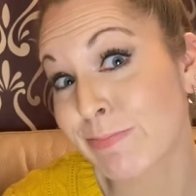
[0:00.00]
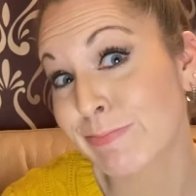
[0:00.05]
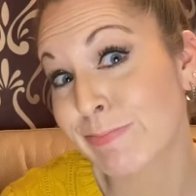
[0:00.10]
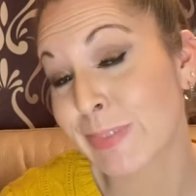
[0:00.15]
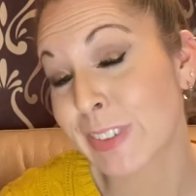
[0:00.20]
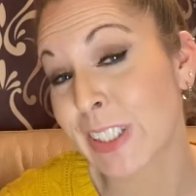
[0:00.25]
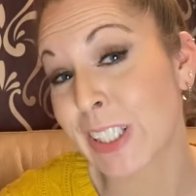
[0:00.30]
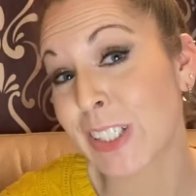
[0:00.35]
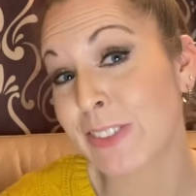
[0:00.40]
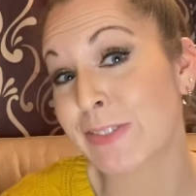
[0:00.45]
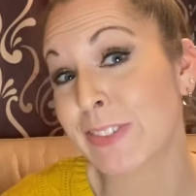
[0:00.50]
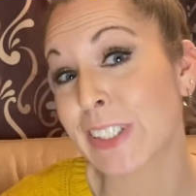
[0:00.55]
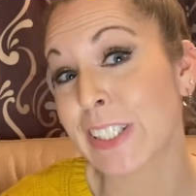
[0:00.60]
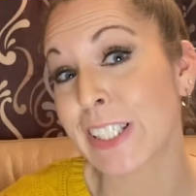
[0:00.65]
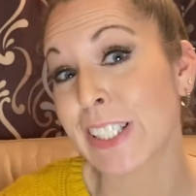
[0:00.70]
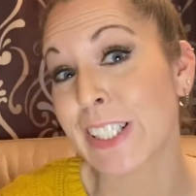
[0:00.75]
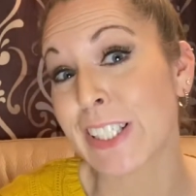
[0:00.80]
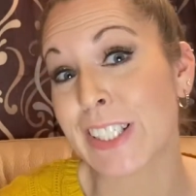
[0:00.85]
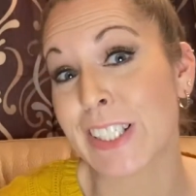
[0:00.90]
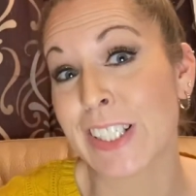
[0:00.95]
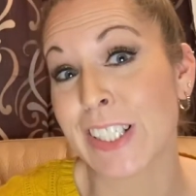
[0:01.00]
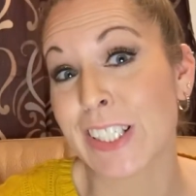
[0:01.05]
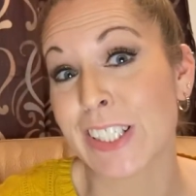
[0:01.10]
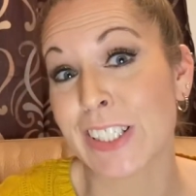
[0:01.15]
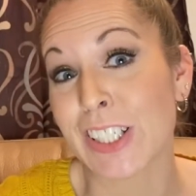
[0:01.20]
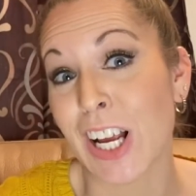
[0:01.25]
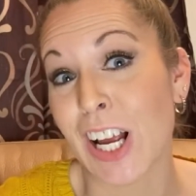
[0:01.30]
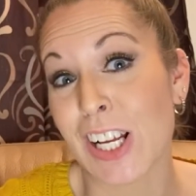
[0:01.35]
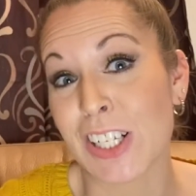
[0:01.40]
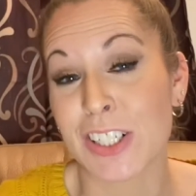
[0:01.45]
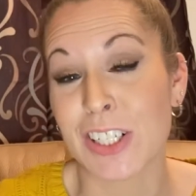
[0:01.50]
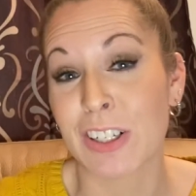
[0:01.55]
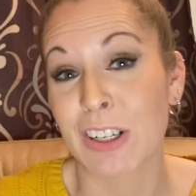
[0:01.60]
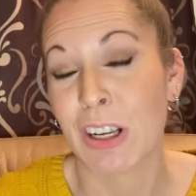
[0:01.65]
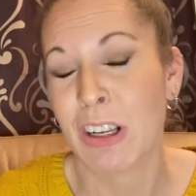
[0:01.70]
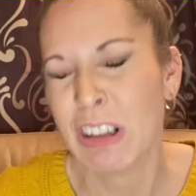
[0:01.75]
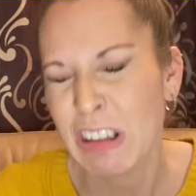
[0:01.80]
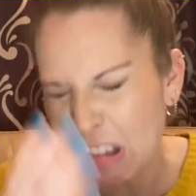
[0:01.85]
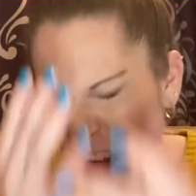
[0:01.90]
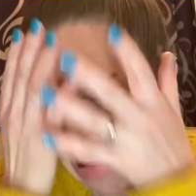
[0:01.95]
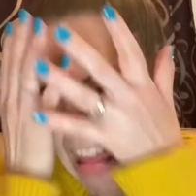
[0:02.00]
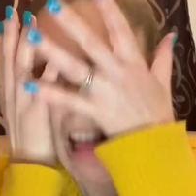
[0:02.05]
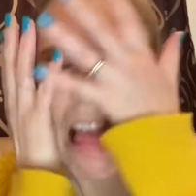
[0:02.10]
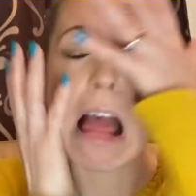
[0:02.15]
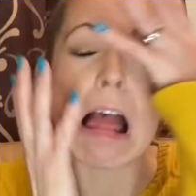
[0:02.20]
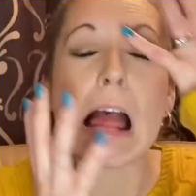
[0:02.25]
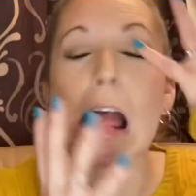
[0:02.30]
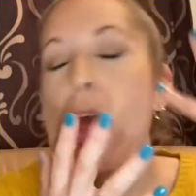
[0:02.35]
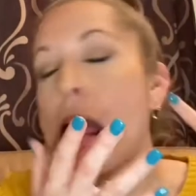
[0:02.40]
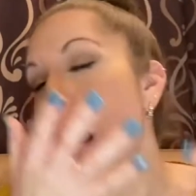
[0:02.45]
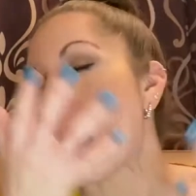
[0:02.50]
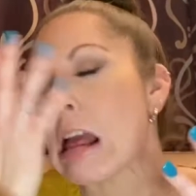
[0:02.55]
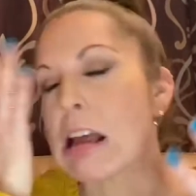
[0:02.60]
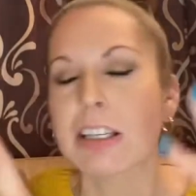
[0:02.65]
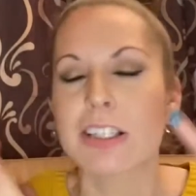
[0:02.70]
kind of funny to see Josh, ah!